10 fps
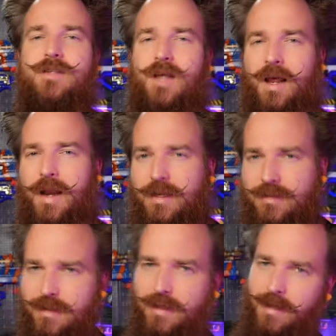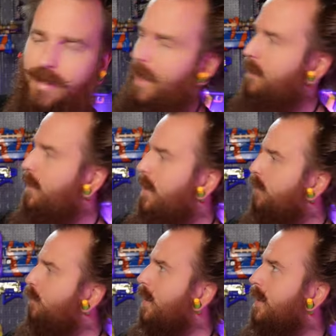till our next game
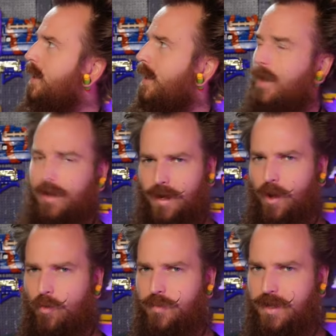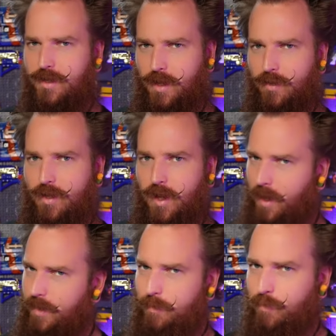when, uh, and then I hope that, you know,
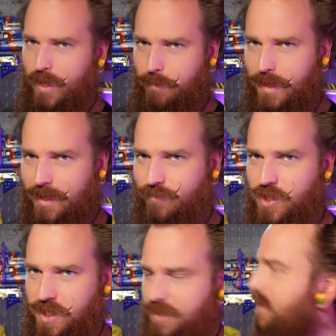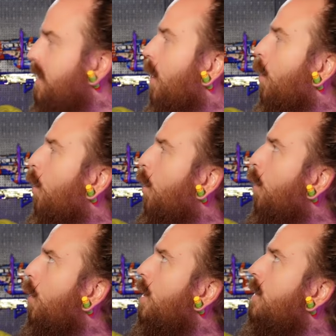I either bring a big enough shield
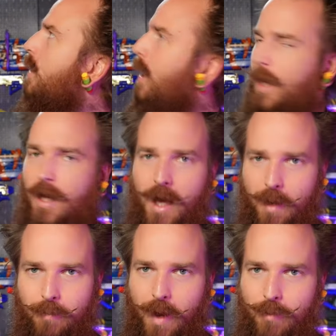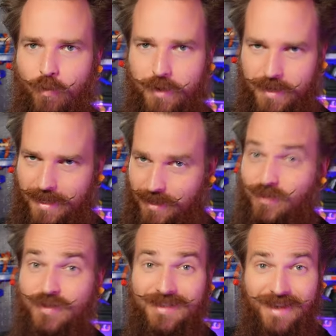or uh, I'm, I'm the one to get to
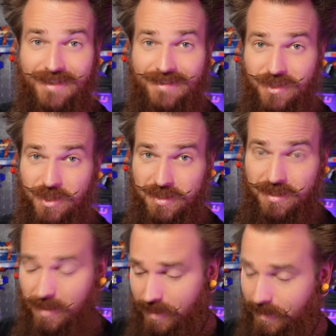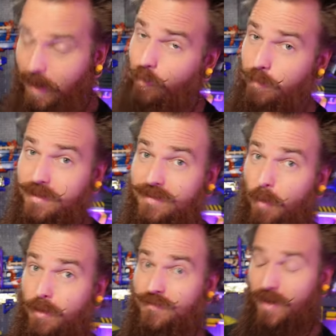use this against the shield. That will be so
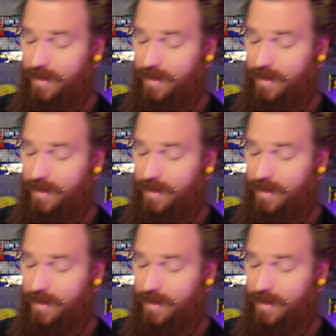much fun.